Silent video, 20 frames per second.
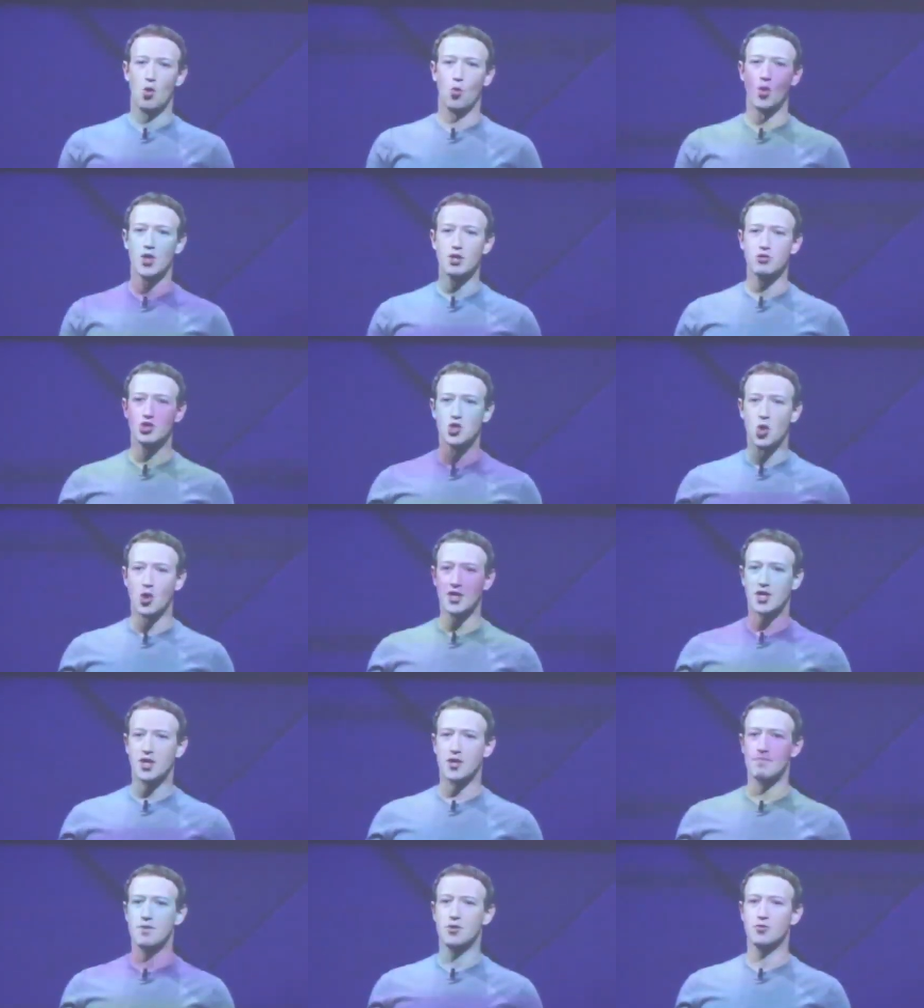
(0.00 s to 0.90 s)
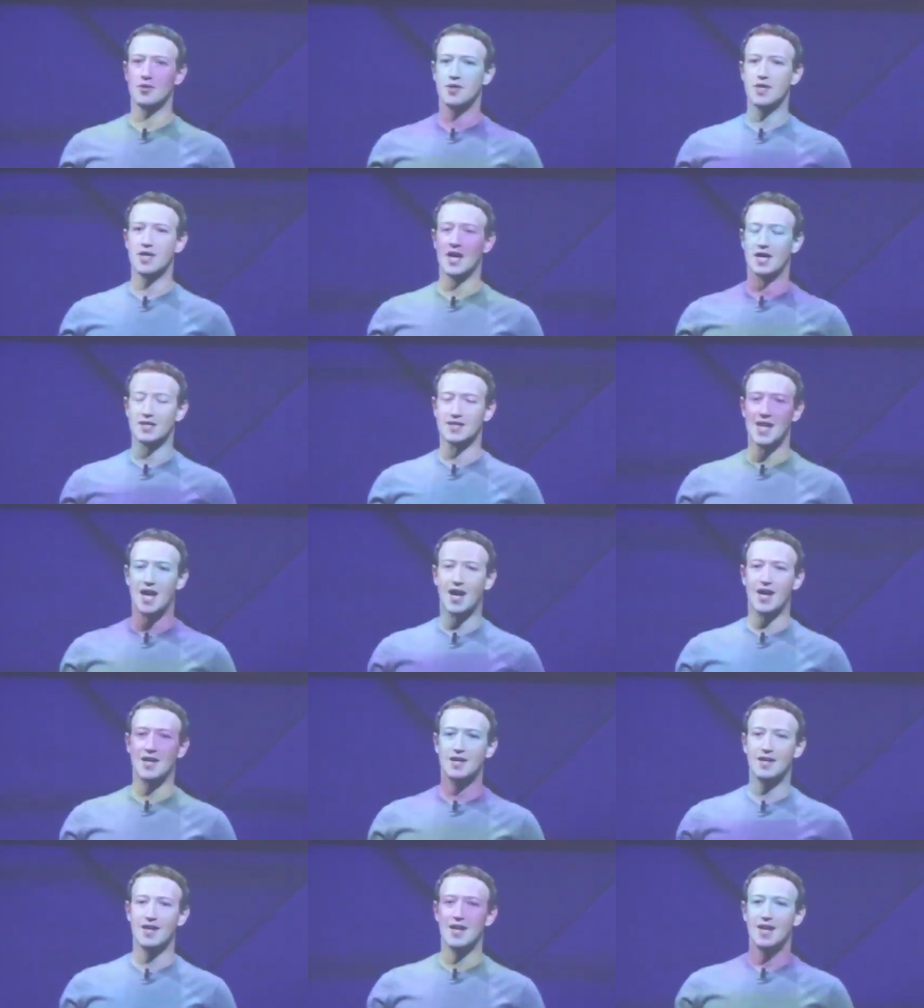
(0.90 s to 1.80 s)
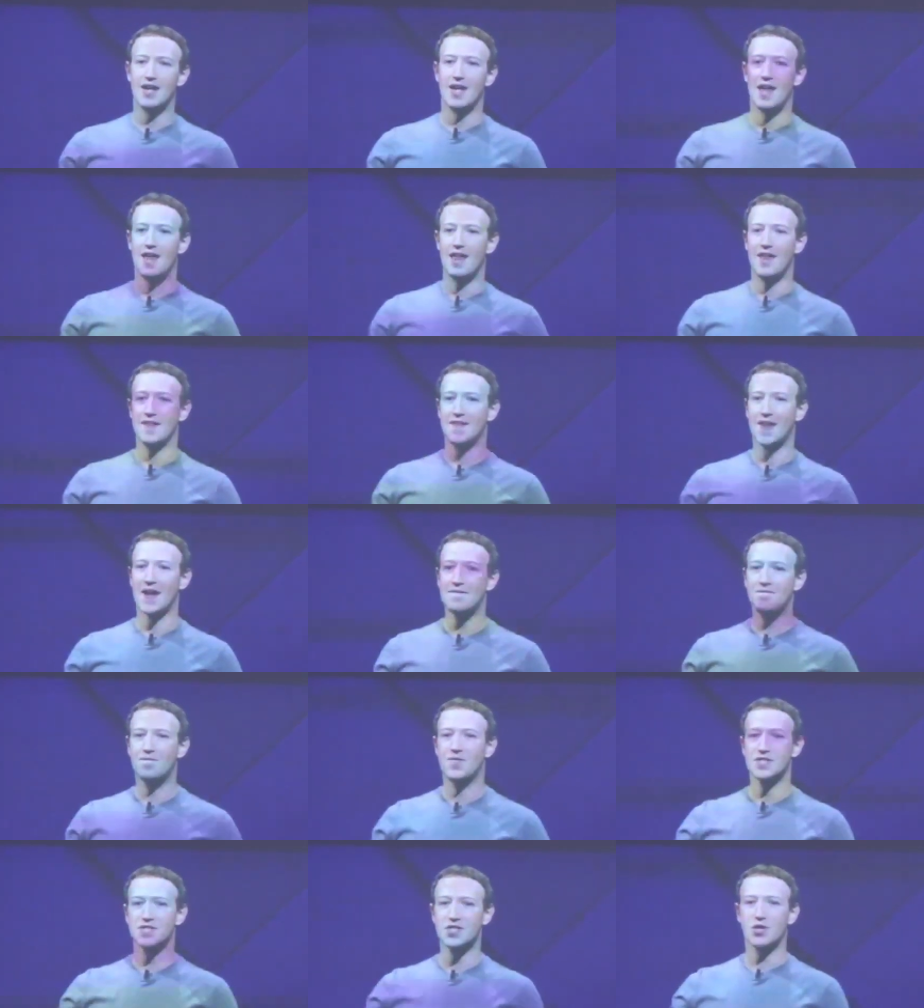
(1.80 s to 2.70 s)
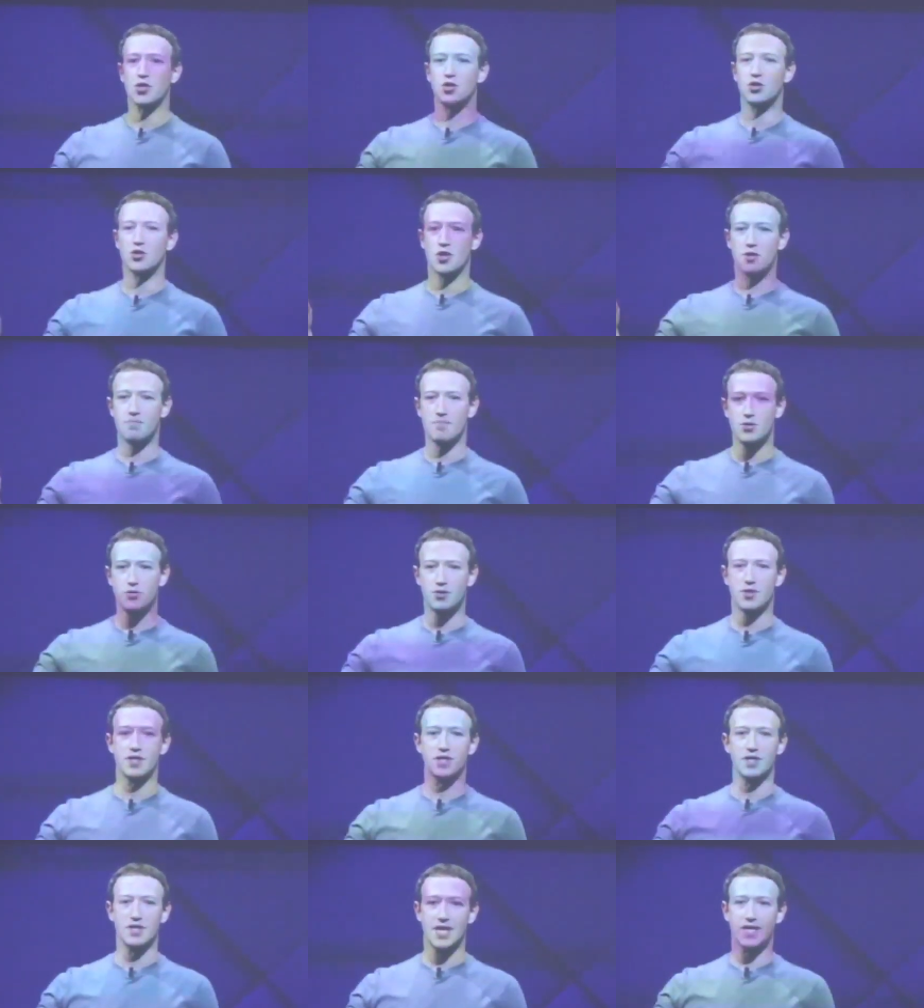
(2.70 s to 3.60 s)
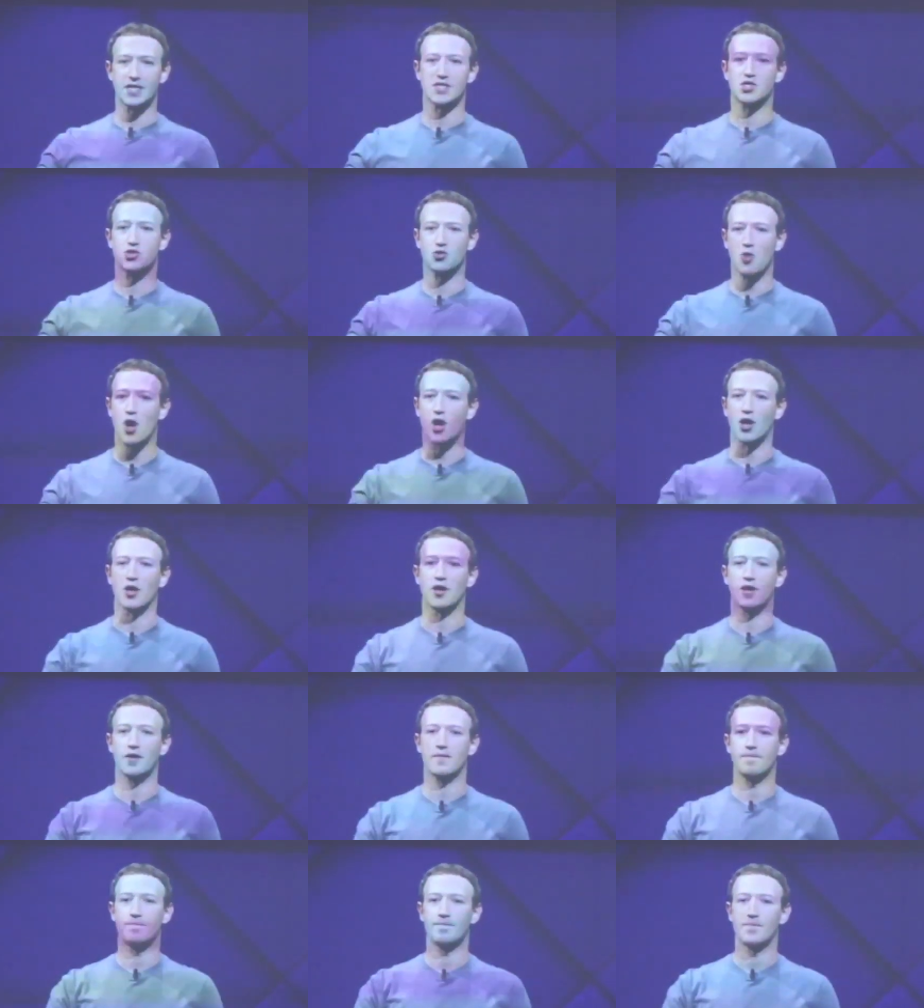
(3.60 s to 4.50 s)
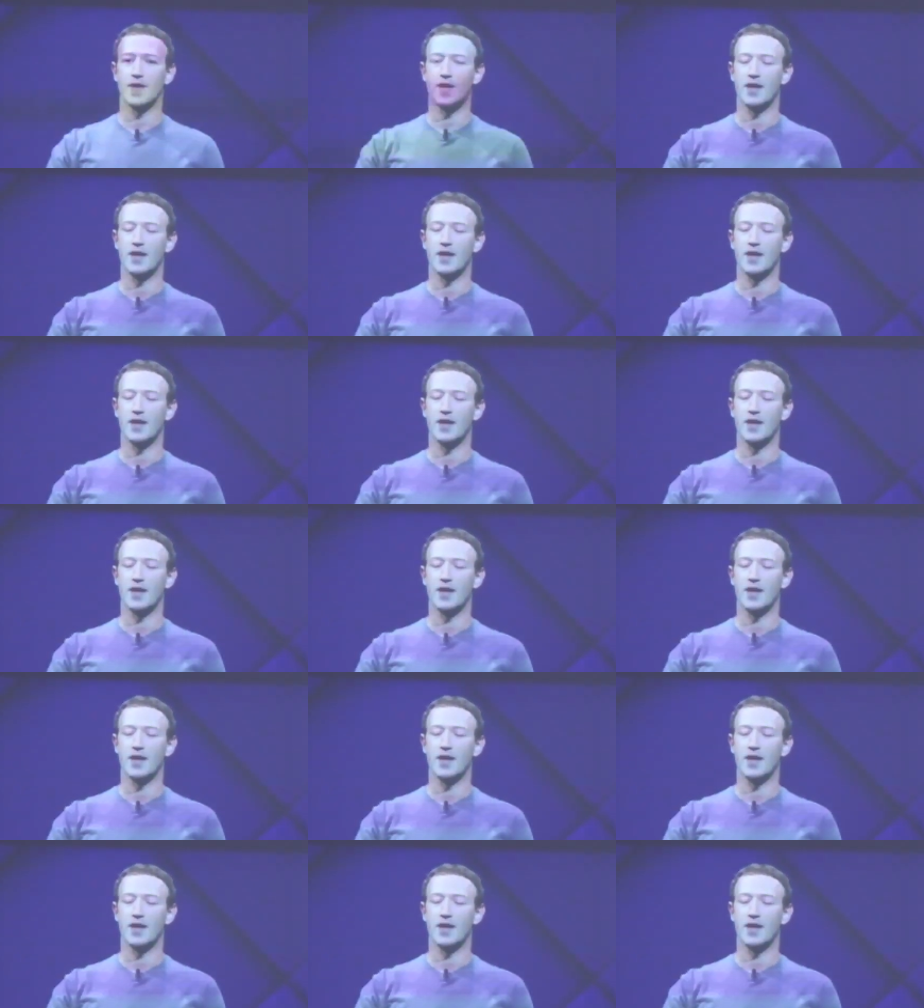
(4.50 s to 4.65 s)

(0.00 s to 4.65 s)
When you join a community online, that physical community gets stronger.